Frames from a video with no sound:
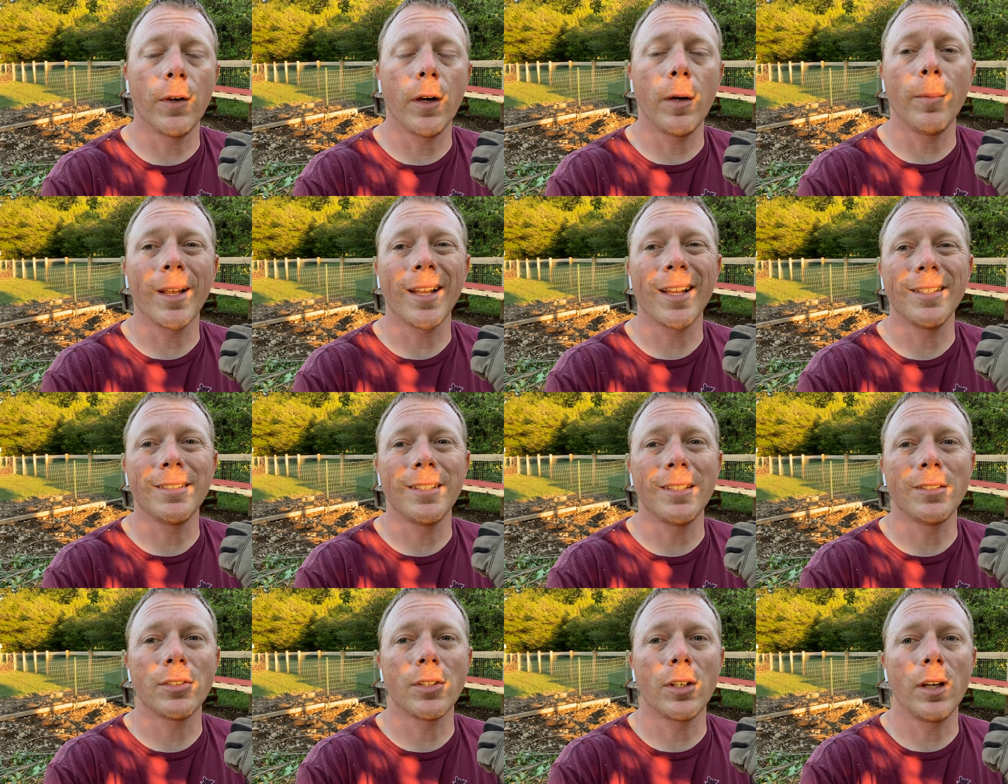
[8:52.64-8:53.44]
Farm. Like I
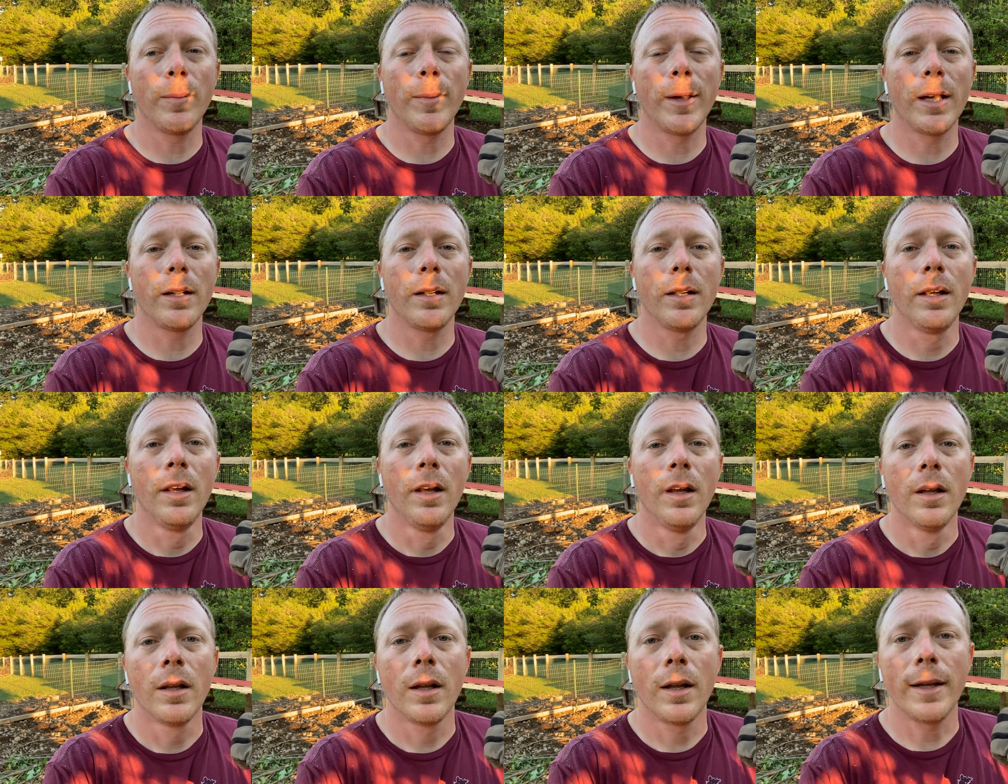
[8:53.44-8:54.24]
said, sorry about
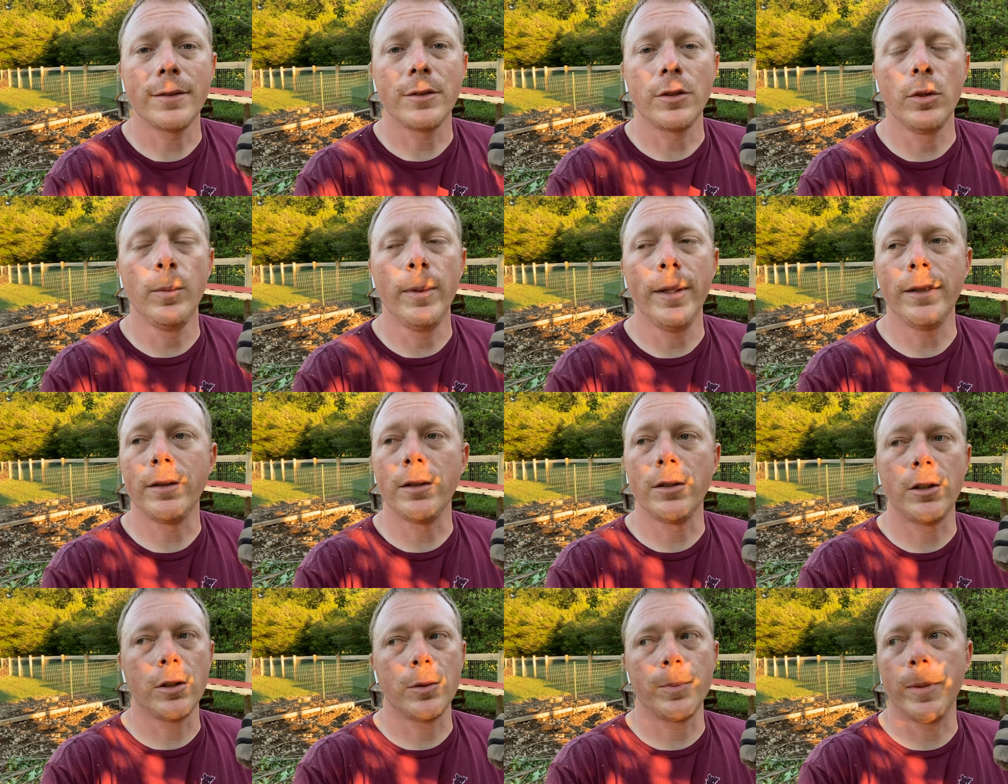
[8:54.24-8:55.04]
the last 2 weeks.
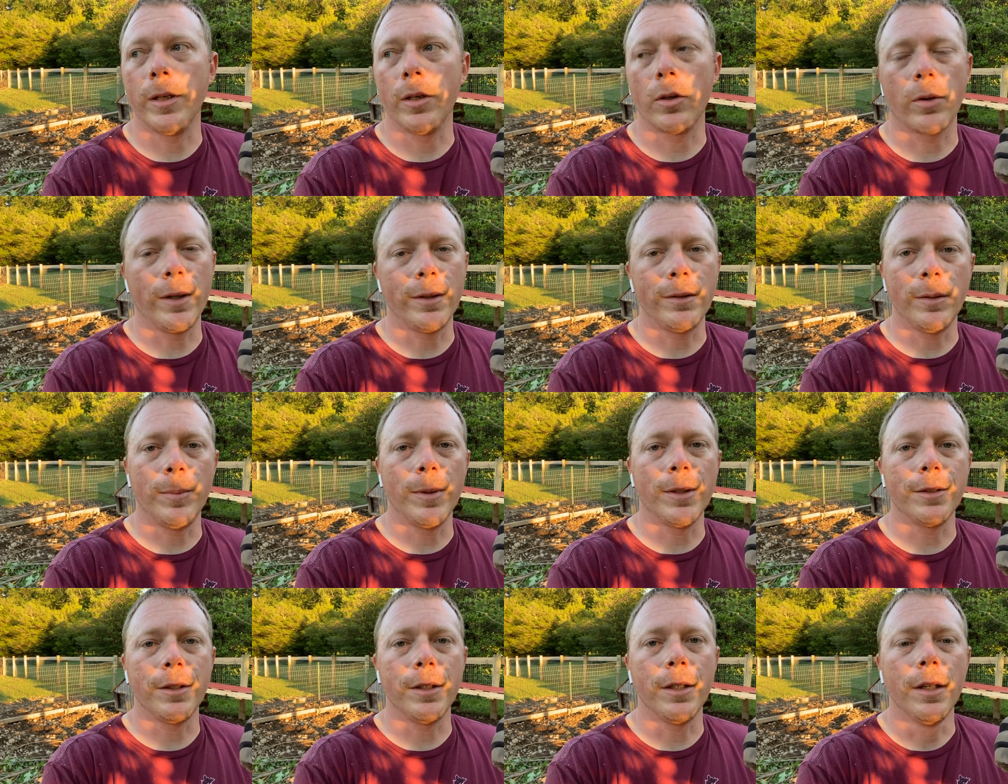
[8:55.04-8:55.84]
It's just been crazy
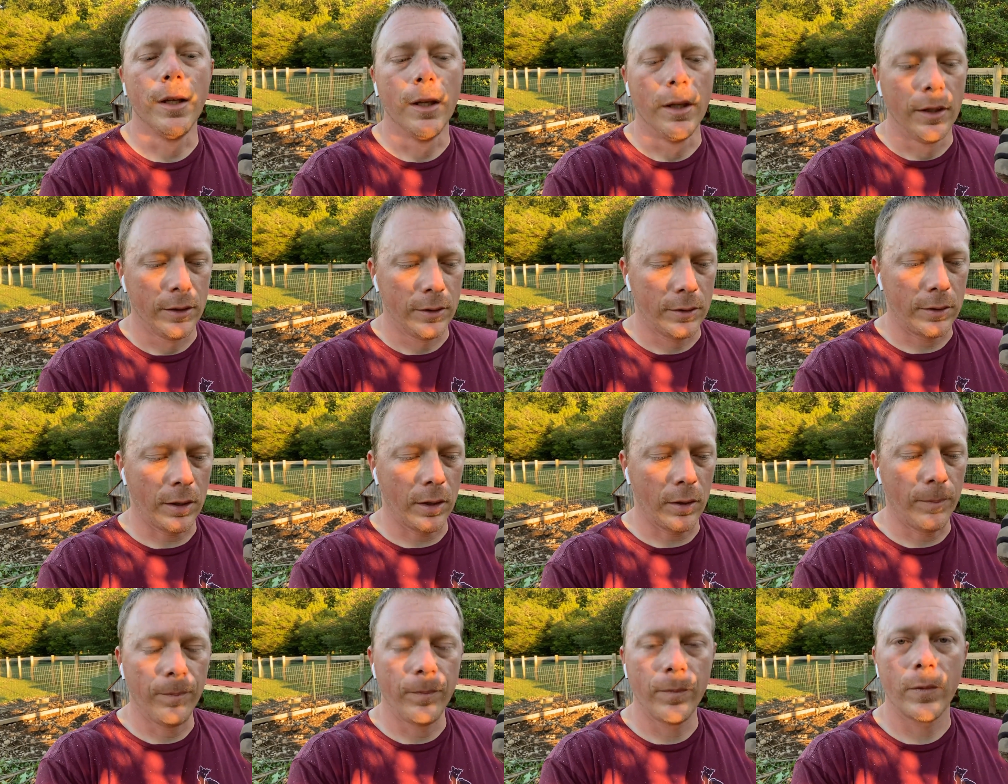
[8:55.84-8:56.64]
busy.
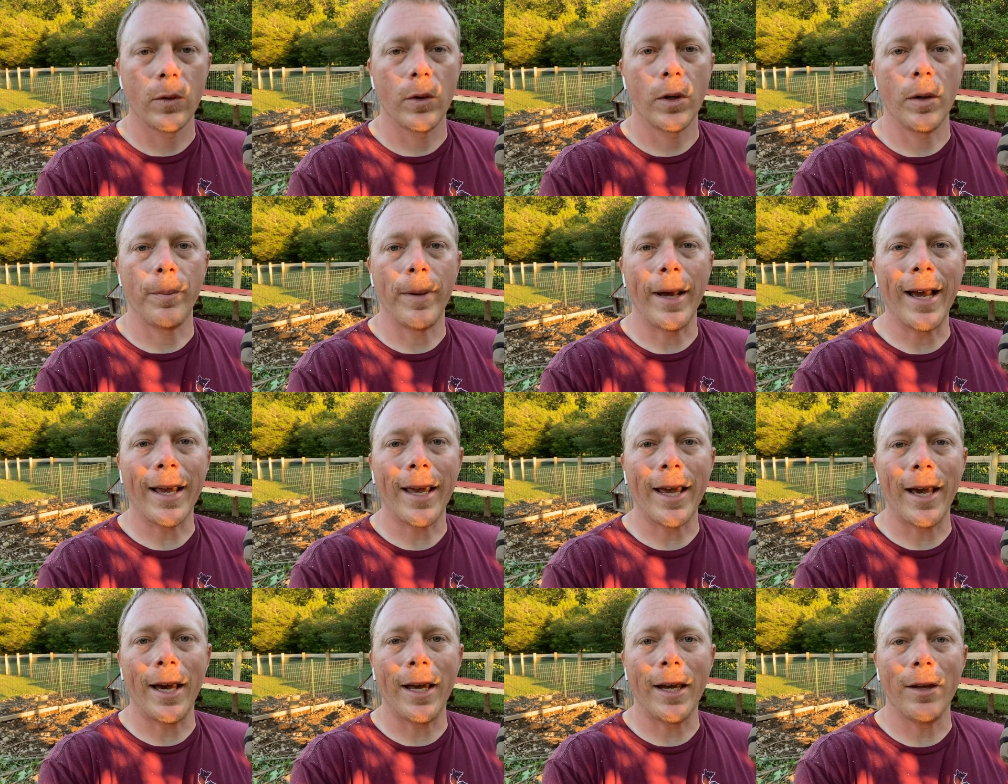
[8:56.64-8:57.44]
So we're
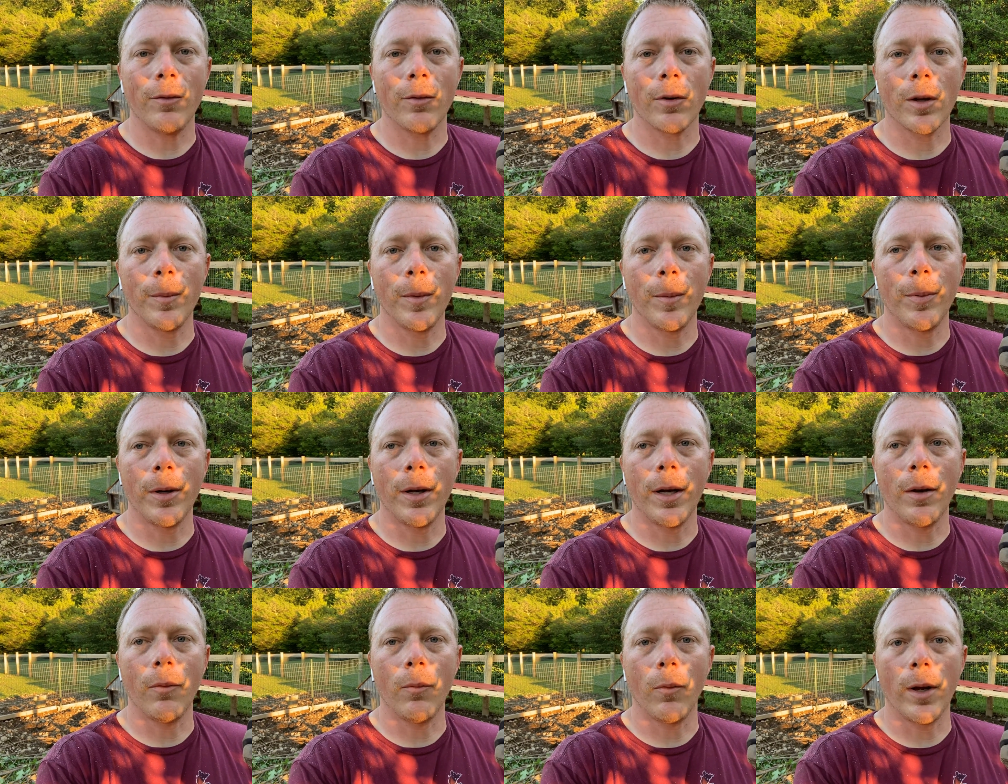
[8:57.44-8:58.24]
back at it. We're gonna be
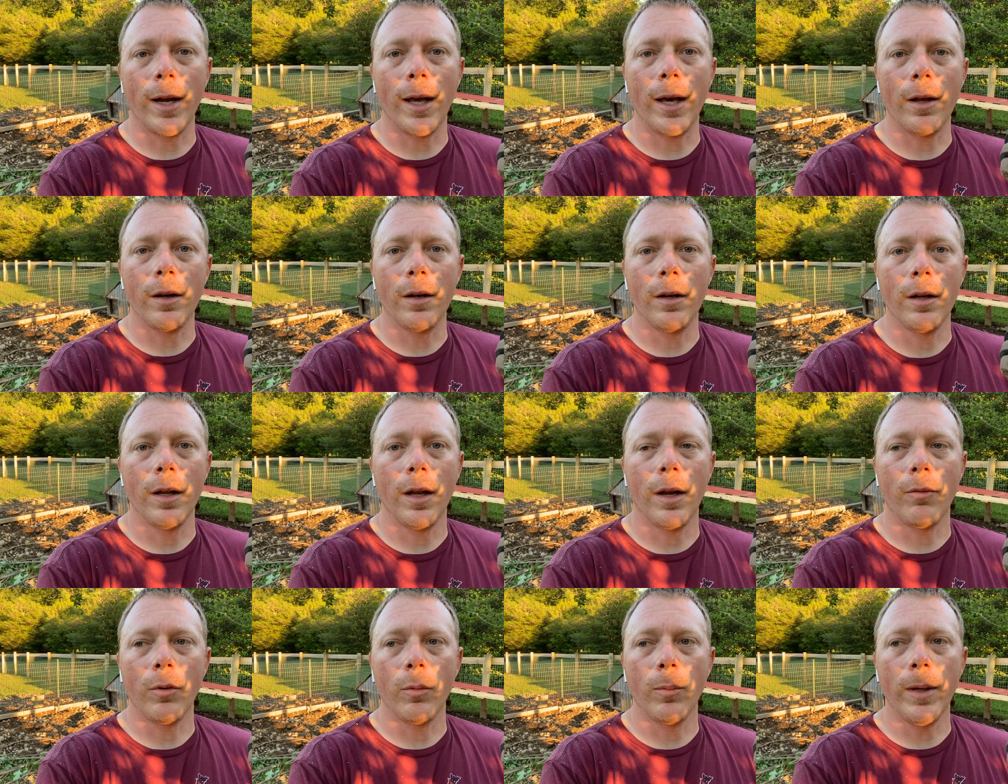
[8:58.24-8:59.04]
putting one out
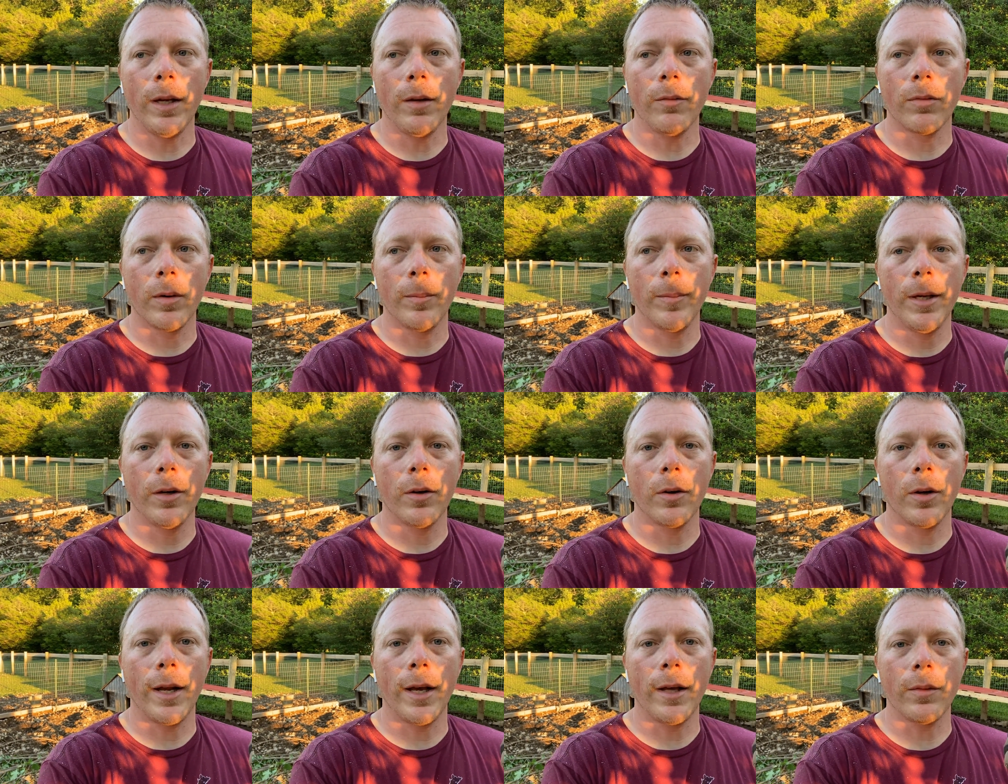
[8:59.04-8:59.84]
every week from
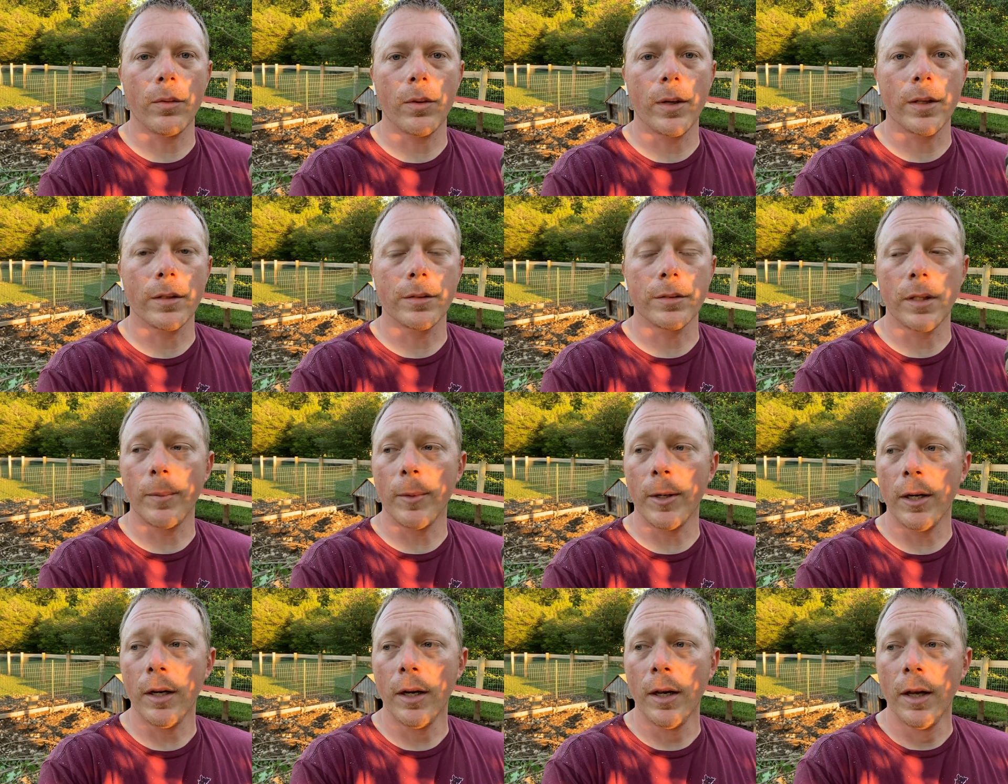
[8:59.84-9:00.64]
here on out throughout the
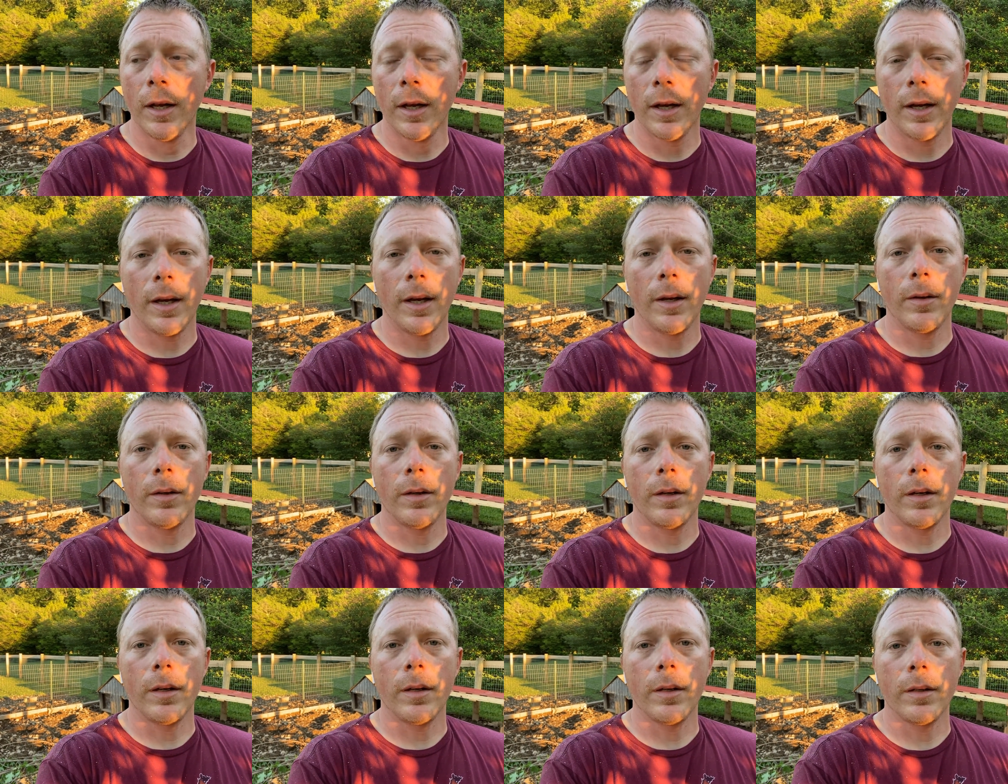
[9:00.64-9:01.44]
summer.
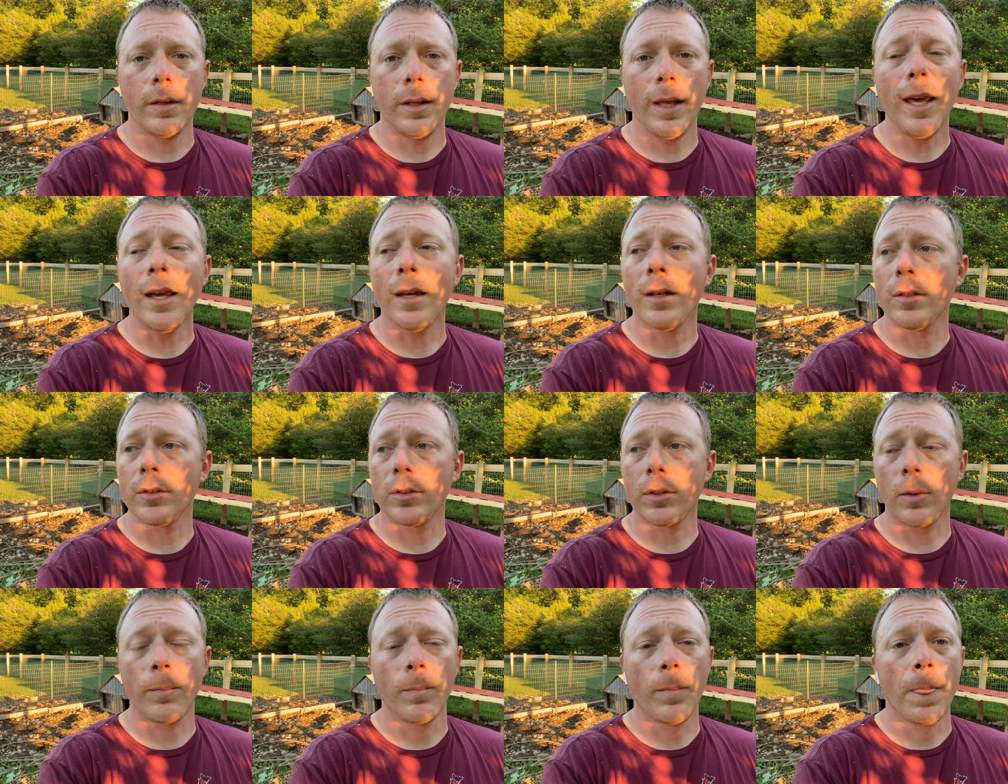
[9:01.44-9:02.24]
And yeah,
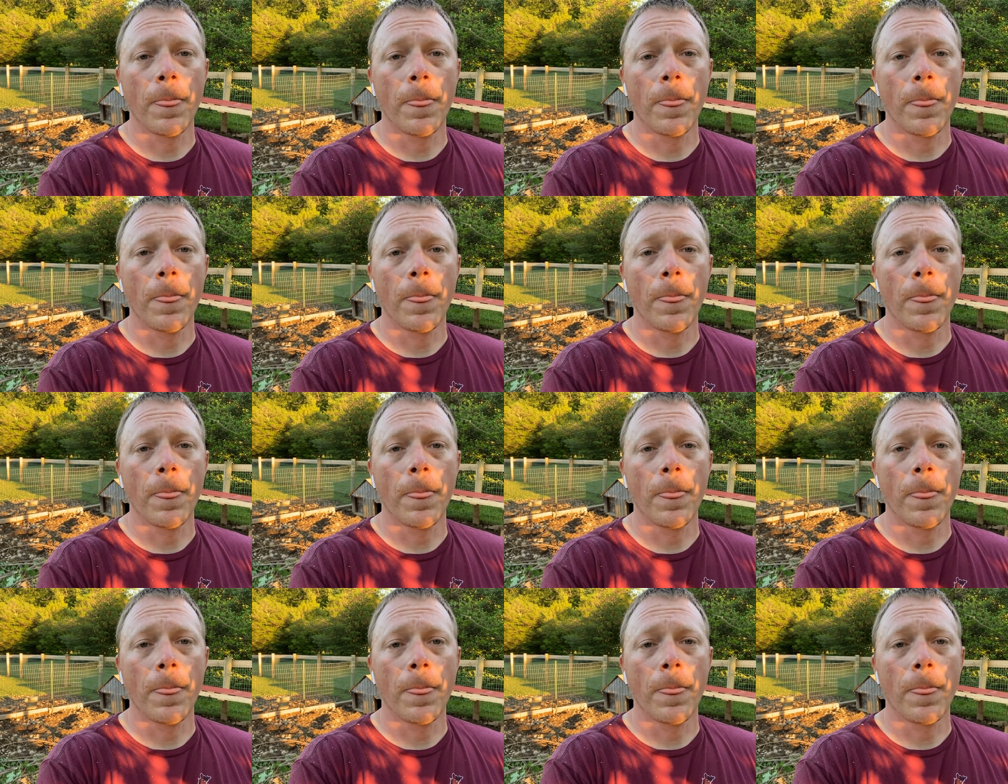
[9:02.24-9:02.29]
so